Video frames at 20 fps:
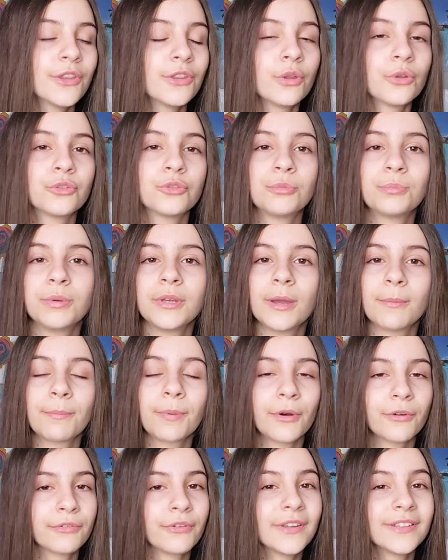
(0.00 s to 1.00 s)
Those would be a
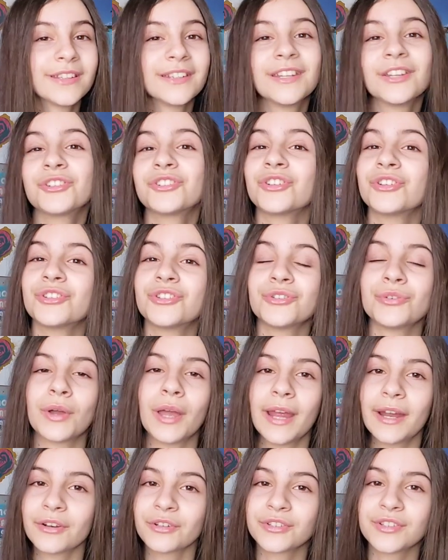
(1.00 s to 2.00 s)
perfect addition to a
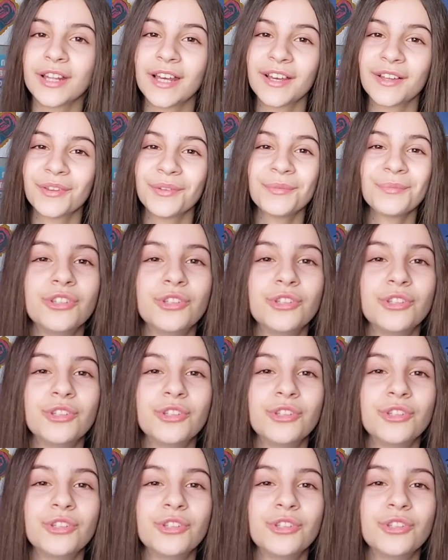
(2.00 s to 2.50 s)
hairstyle.